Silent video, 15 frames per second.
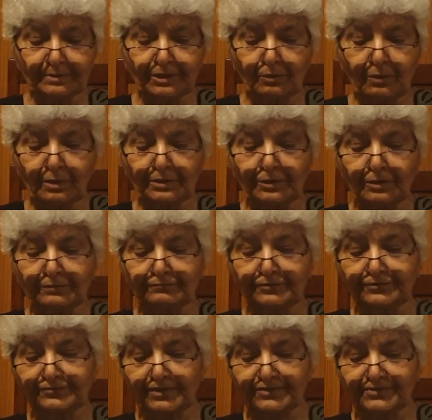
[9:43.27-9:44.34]
called on
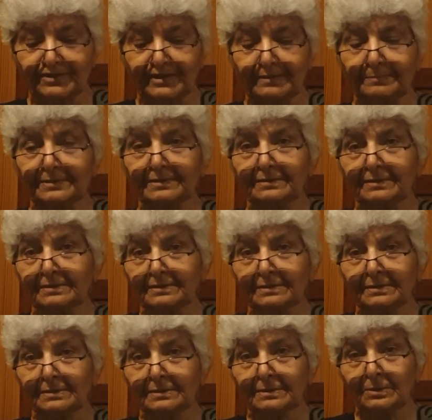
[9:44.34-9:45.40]
for such labor
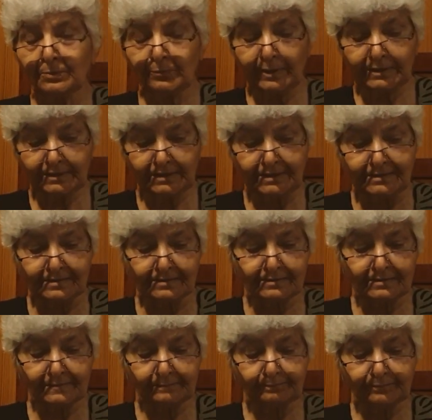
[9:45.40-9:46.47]
when needed.